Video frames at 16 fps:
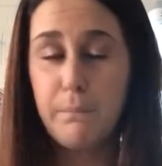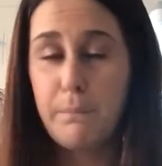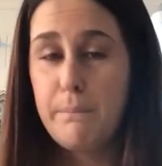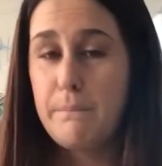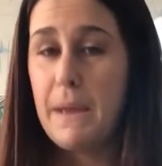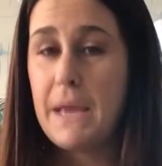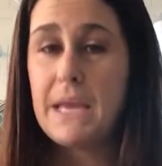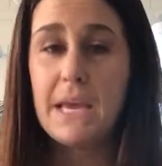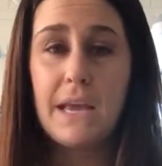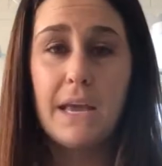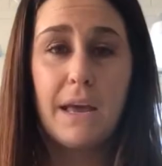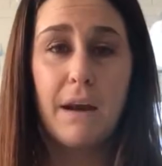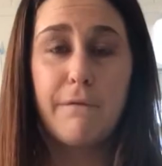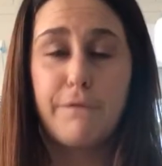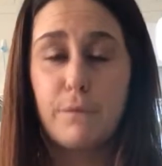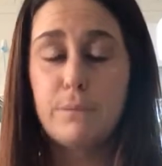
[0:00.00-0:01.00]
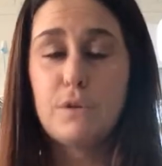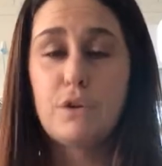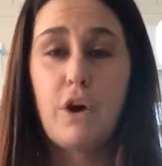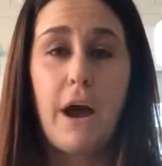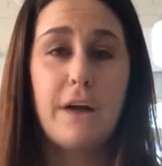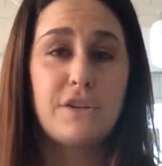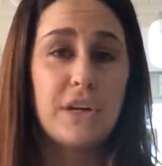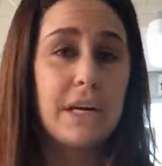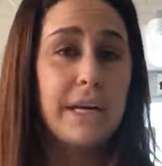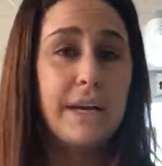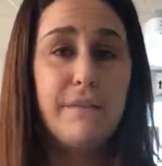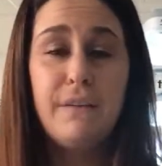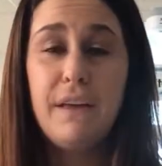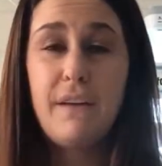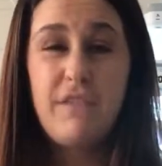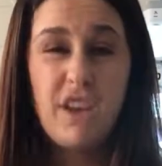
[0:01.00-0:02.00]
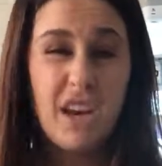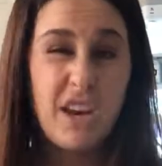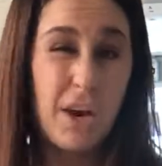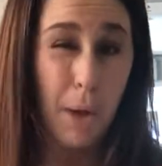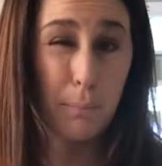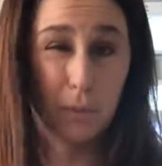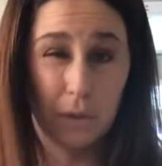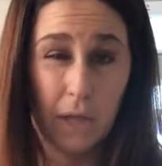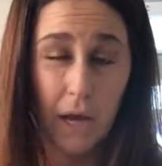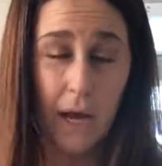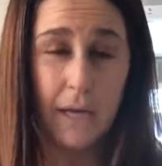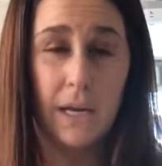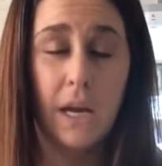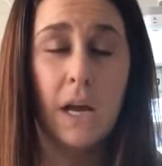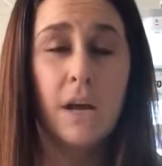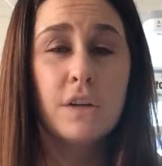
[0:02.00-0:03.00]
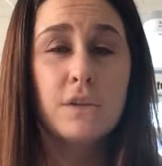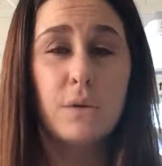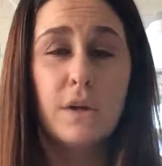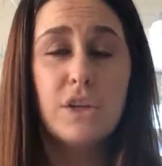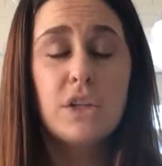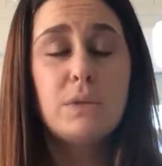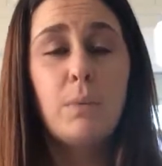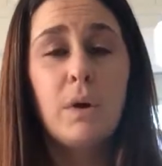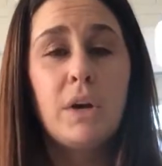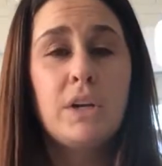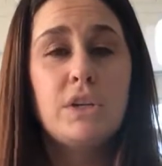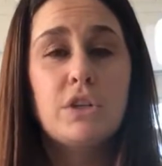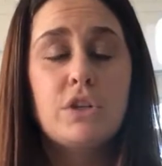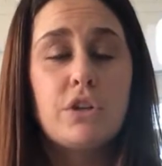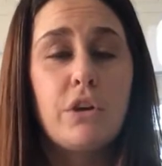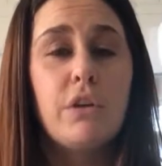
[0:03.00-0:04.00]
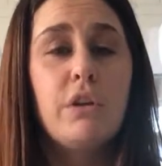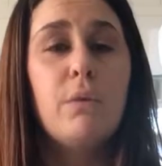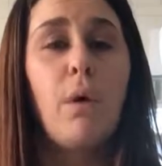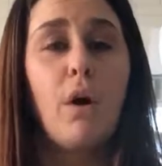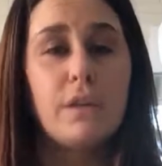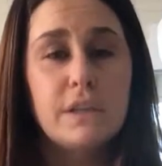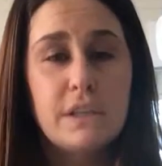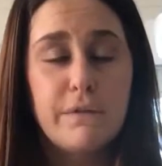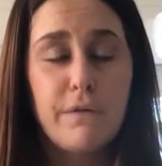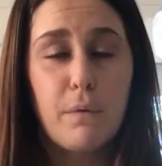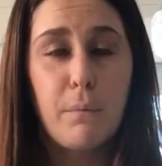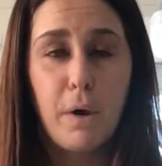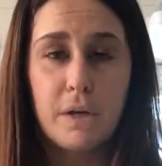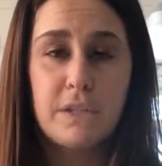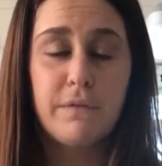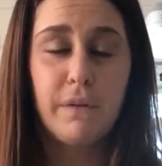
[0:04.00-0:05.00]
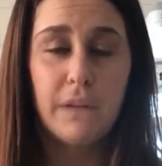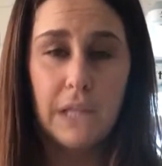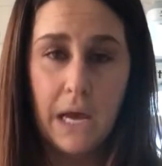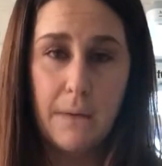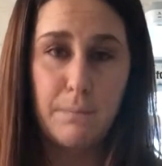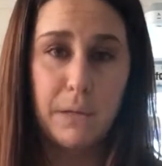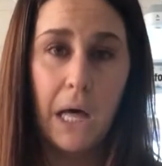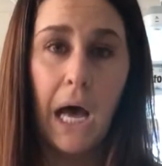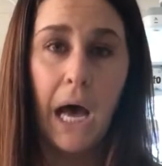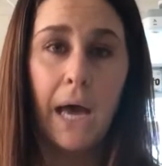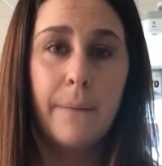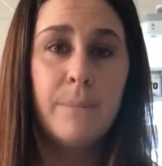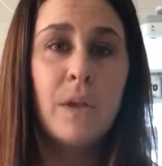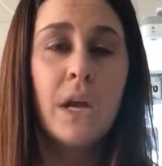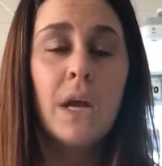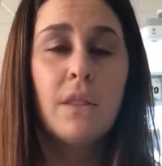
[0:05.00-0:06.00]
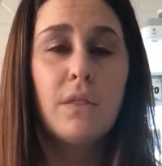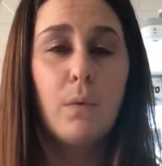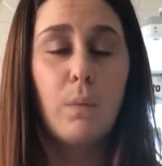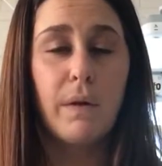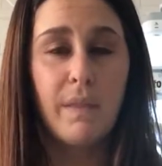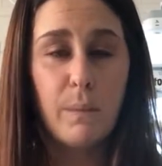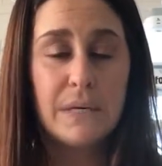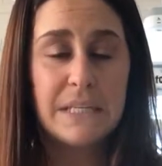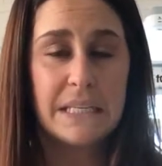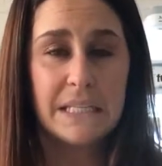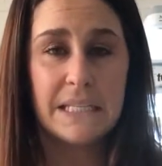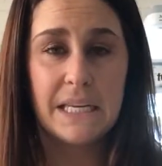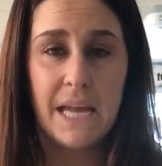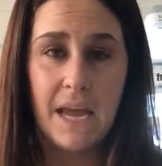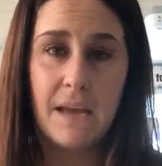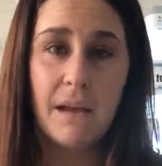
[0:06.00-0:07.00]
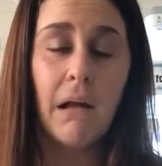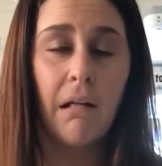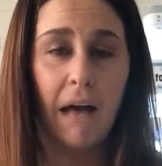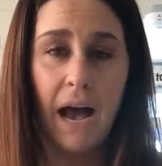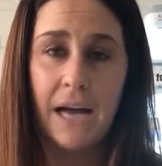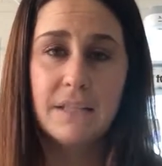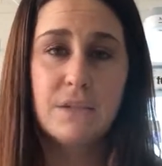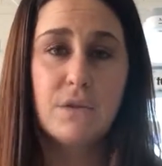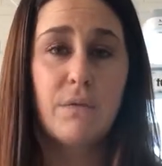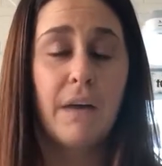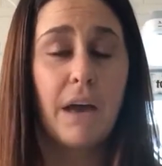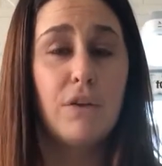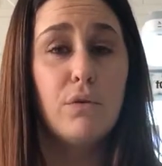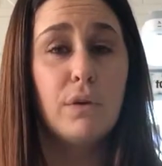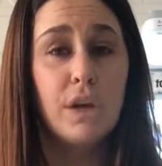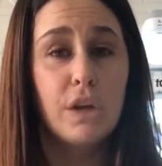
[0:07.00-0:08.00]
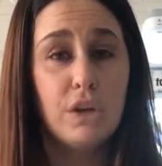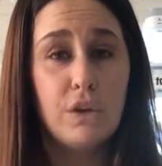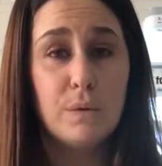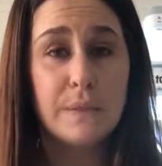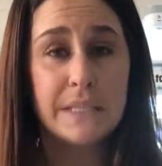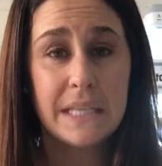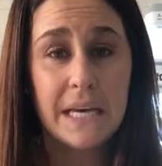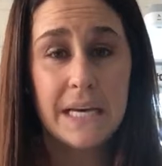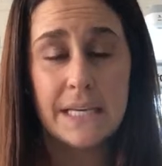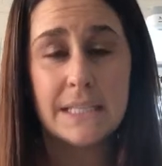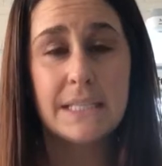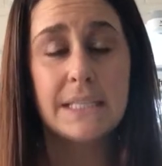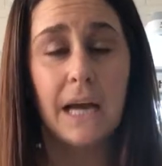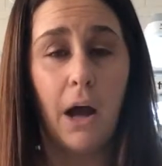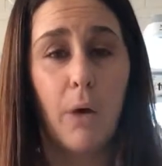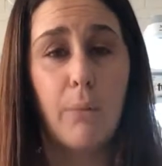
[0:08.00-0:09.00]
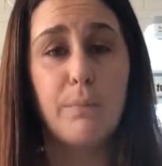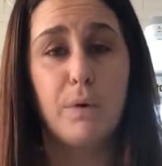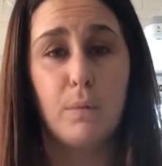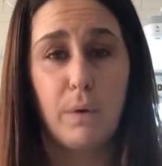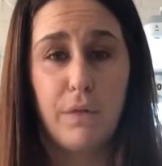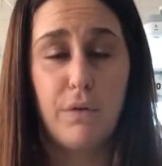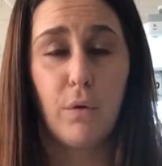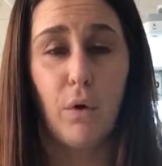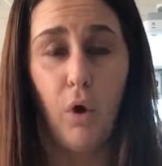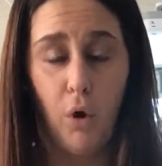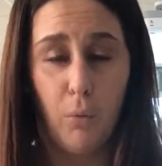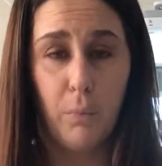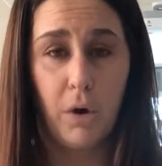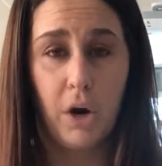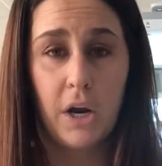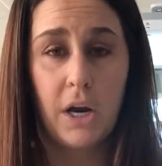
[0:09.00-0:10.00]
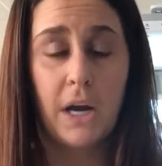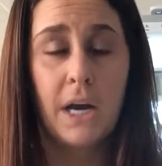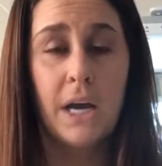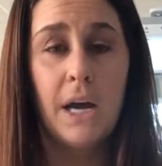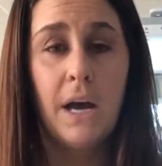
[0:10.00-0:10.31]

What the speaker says: making it up from scratch. I didn't even give you a number line. So I just wanted to show you all the different parts of a line plot, the one that we did today in class, so that you can use this to help you with your homework